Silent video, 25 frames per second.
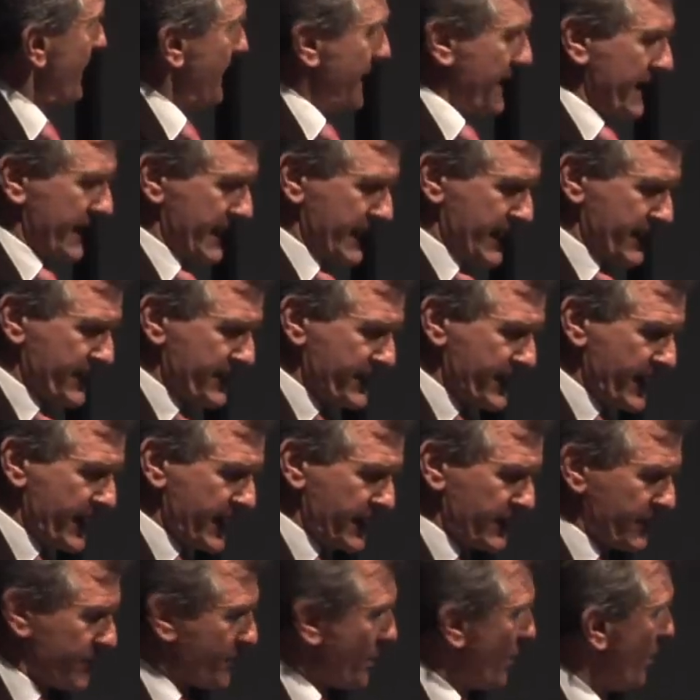And
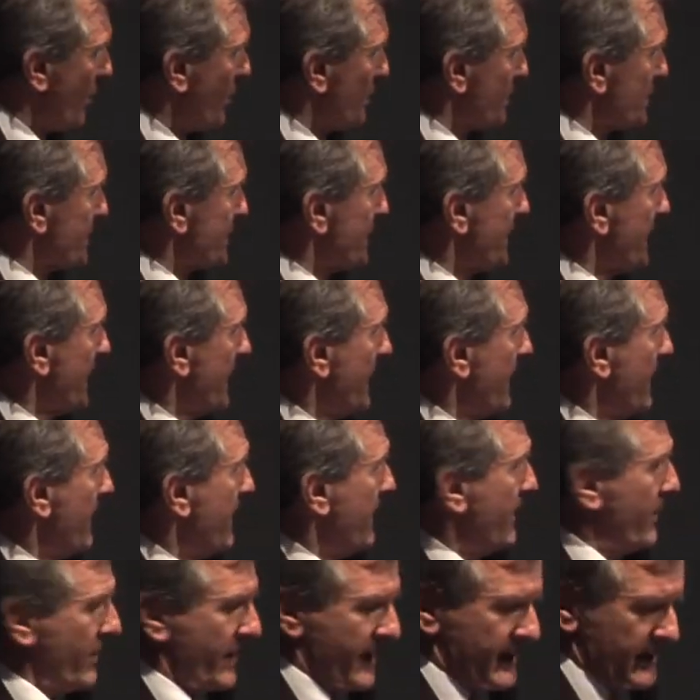then, of course,
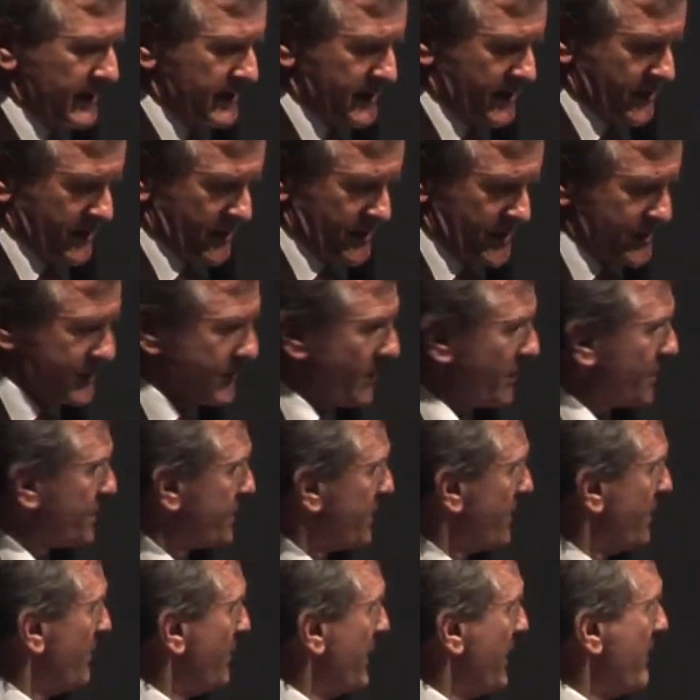any
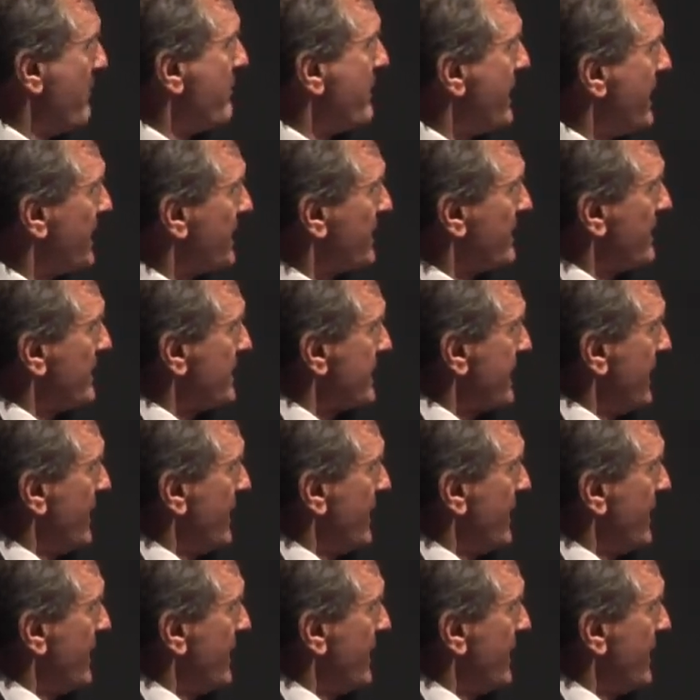construction, there'll be a maintenance